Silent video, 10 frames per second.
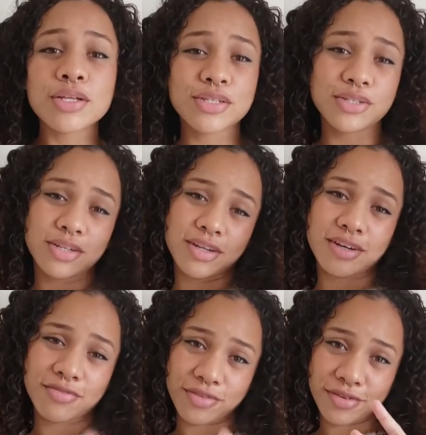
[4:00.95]
Good luck,
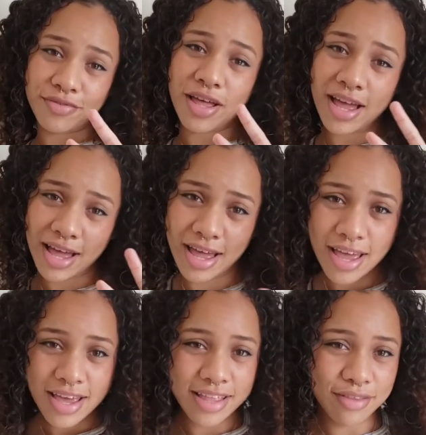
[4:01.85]
Viv,
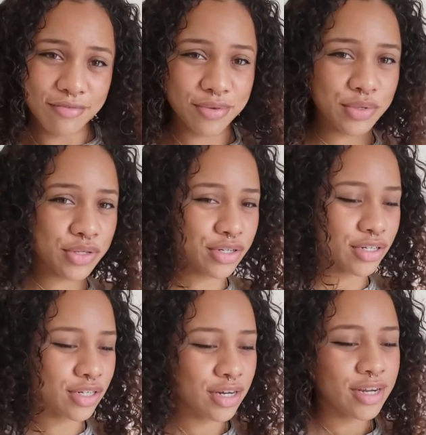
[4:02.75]
in the future.